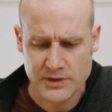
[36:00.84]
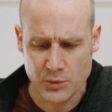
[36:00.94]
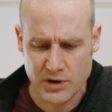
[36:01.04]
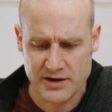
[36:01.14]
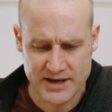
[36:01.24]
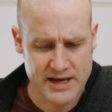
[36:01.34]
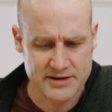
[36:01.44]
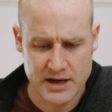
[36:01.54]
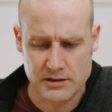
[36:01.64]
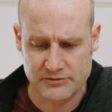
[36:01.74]
where again,
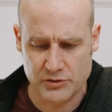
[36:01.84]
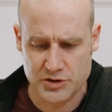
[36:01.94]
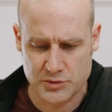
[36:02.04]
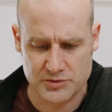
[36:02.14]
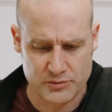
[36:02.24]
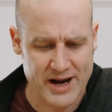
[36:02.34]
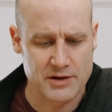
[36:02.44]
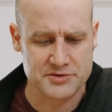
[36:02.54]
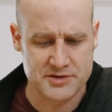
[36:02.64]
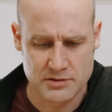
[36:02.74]
California would
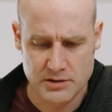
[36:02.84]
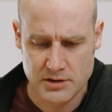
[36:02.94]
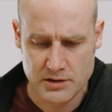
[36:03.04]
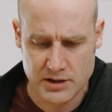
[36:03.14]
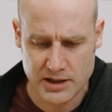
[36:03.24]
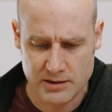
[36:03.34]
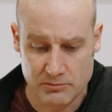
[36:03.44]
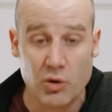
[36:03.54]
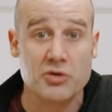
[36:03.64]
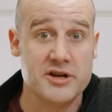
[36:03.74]
round uh,
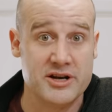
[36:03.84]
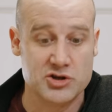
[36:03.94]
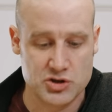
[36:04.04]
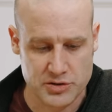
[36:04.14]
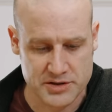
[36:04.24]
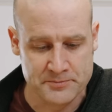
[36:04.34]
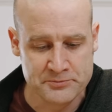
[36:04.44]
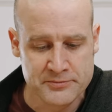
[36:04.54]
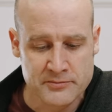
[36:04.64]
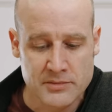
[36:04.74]
more than it should.
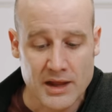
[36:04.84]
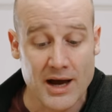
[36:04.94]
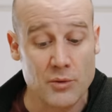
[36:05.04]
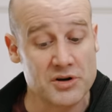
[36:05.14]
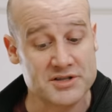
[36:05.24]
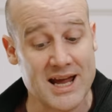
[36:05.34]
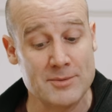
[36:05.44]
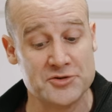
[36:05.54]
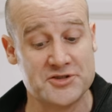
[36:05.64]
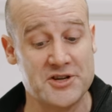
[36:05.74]
Uh, whereas
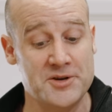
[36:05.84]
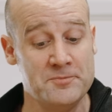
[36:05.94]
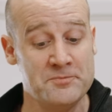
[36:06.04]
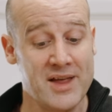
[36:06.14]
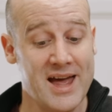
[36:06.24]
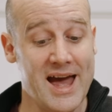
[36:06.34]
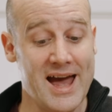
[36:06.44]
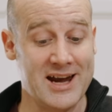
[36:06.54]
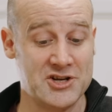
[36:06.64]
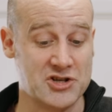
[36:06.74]
Hamilton,
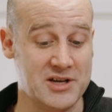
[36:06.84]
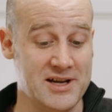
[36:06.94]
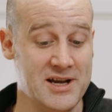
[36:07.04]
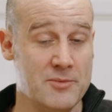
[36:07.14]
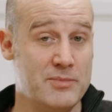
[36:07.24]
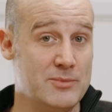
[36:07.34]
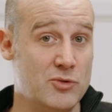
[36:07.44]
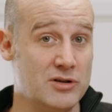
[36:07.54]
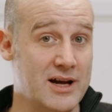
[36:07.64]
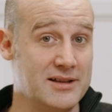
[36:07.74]
actually, a bit
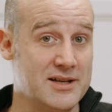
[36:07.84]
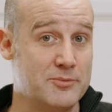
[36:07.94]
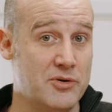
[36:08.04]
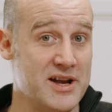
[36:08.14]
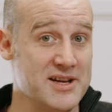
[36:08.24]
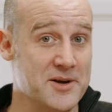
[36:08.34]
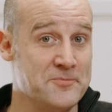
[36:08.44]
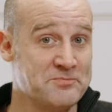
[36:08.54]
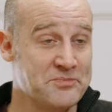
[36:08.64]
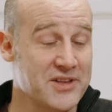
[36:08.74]
more likely to break.
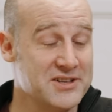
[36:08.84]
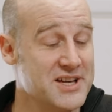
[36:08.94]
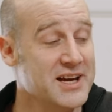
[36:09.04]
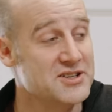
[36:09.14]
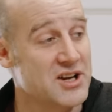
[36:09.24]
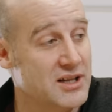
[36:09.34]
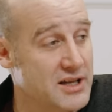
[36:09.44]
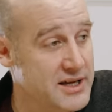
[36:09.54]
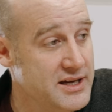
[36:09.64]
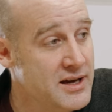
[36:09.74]

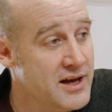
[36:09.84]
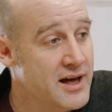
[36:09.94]
Technically,